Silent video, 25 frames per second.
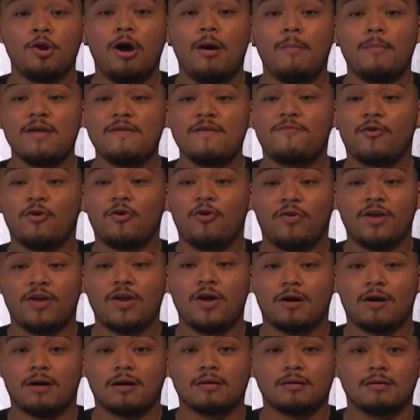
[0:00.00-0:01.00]
No, I'm being for real. They
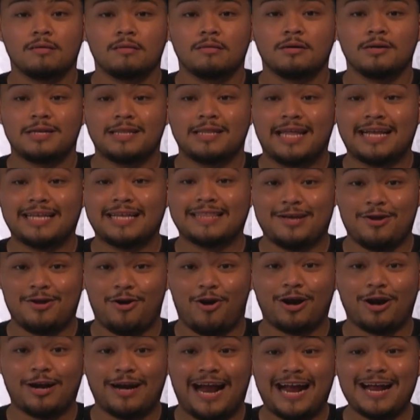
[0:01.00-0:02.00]
are. Like they
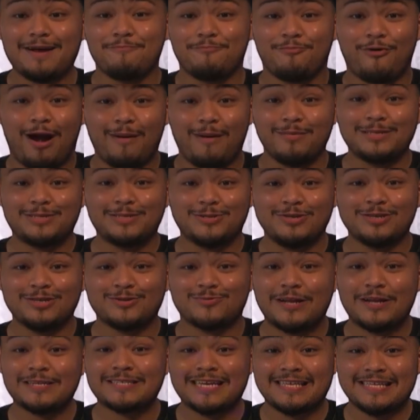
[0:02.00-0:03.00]
are. I promise you this
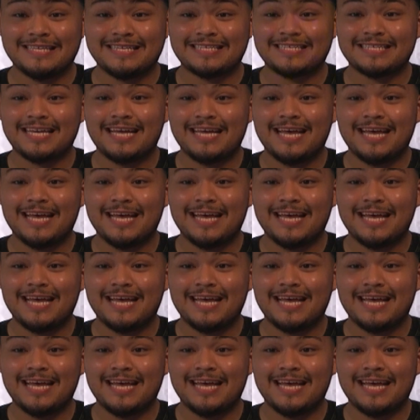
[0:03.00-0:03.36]
when I say this.